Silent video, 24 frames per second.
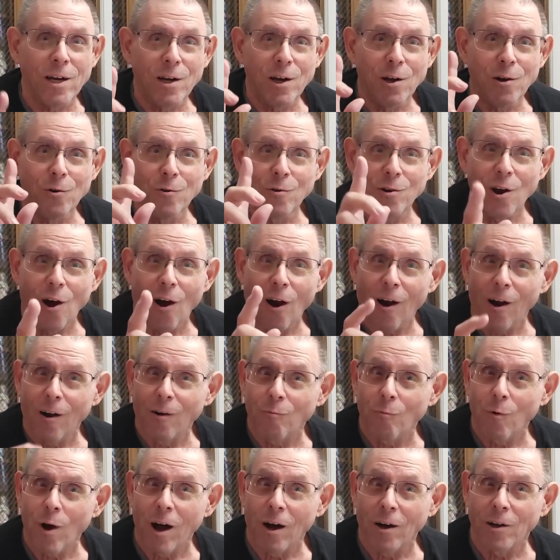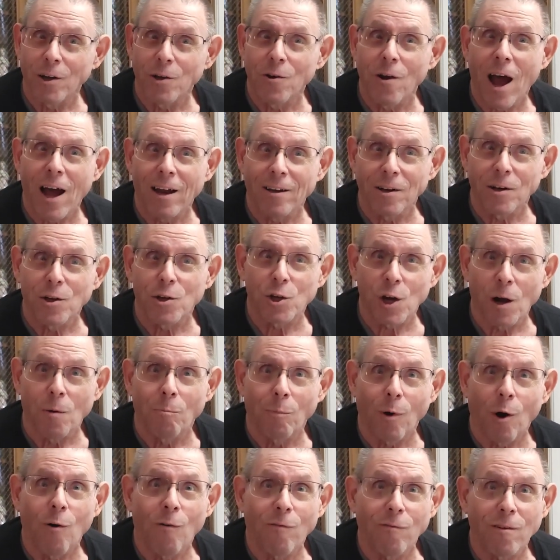we knew darn well you had to
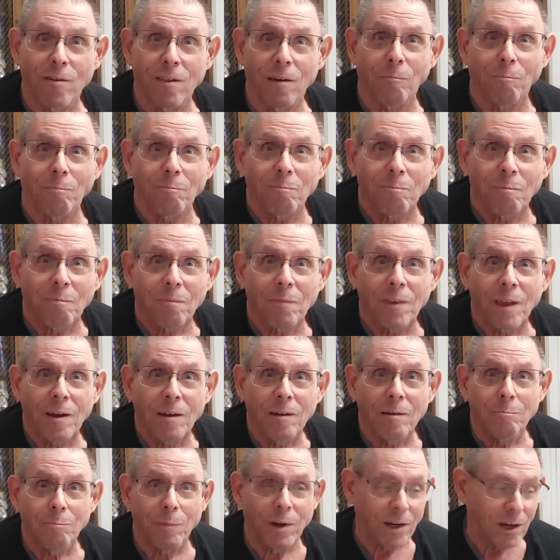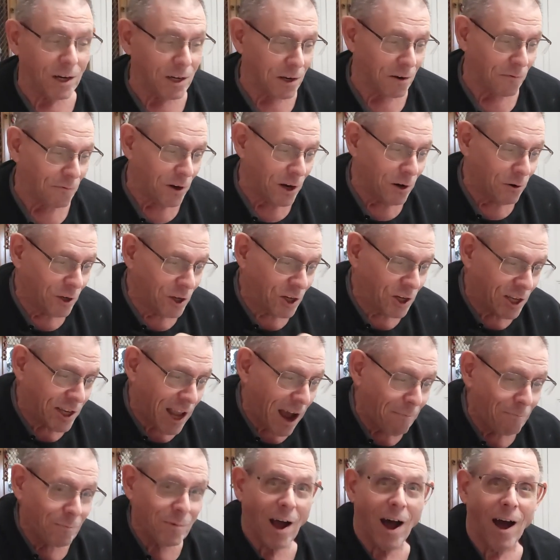jump over them. Because if you
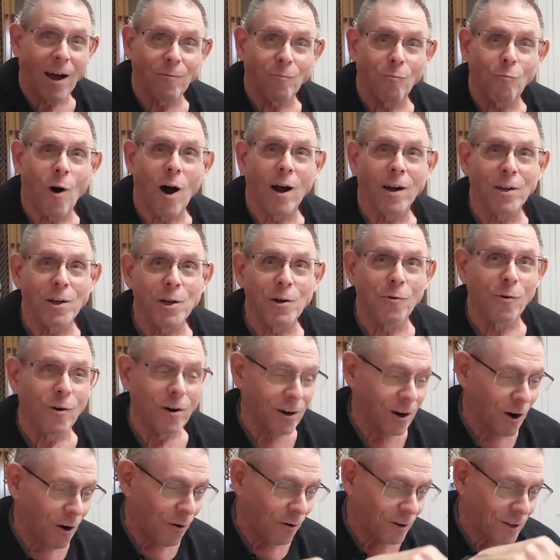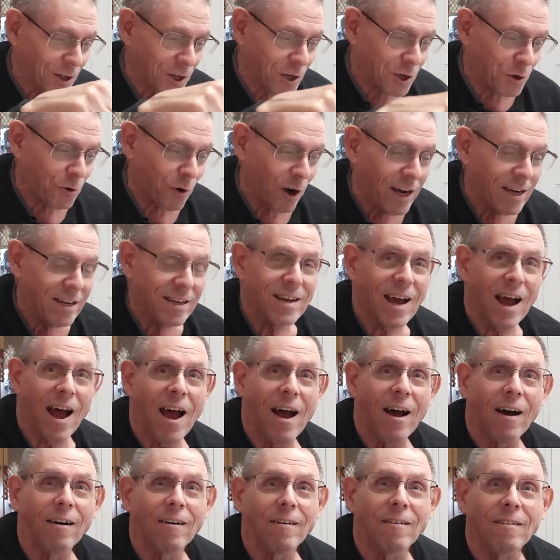stepped on one, you were going straight to
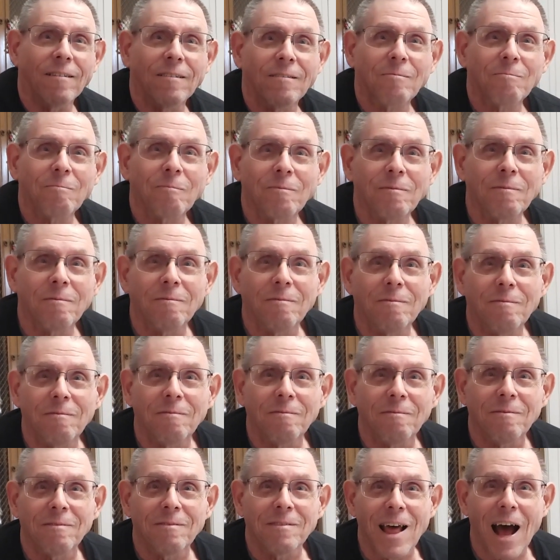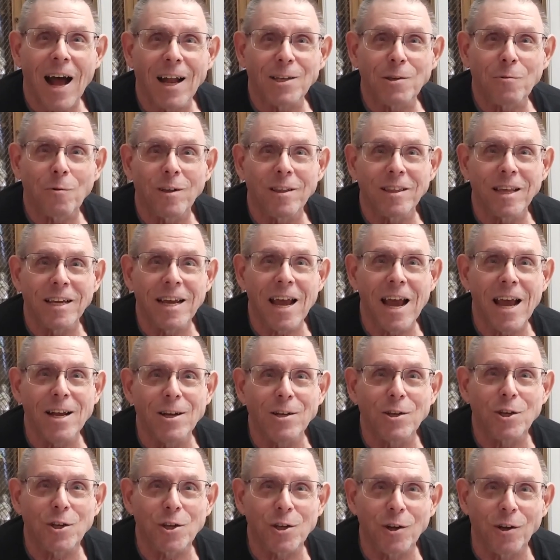hell. That's what the
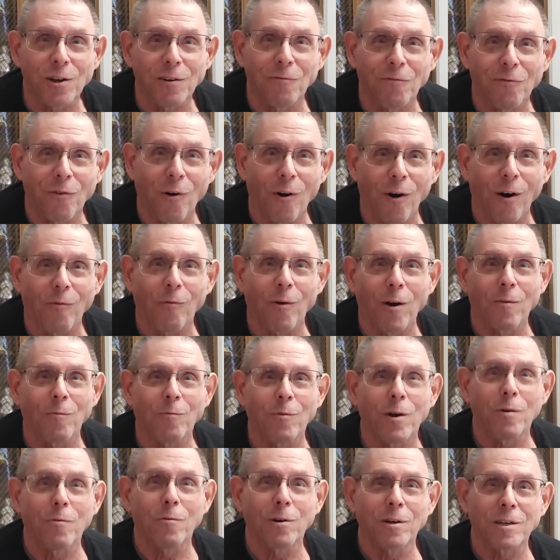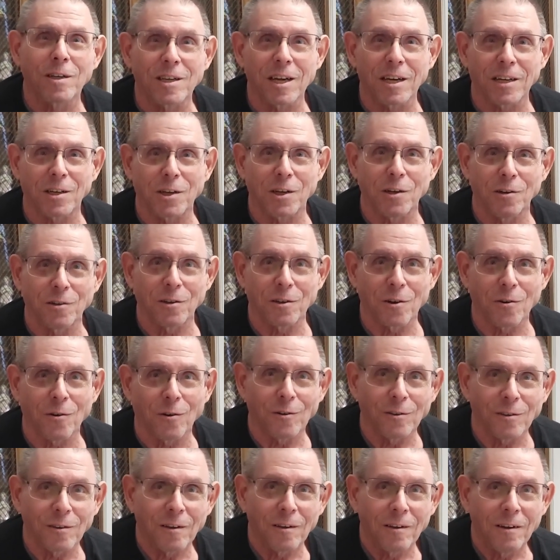H stood for when we were 6 years
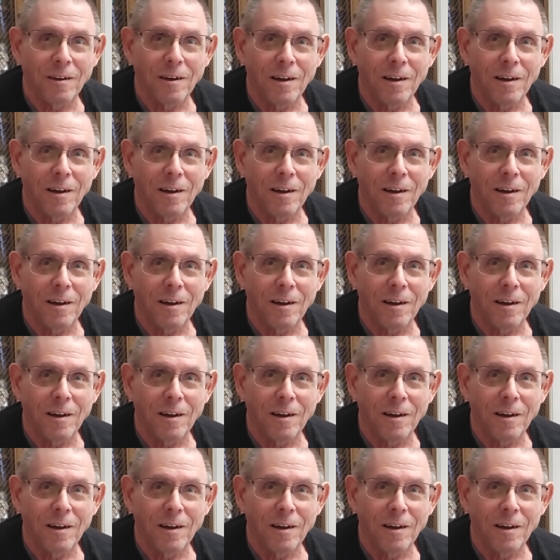old.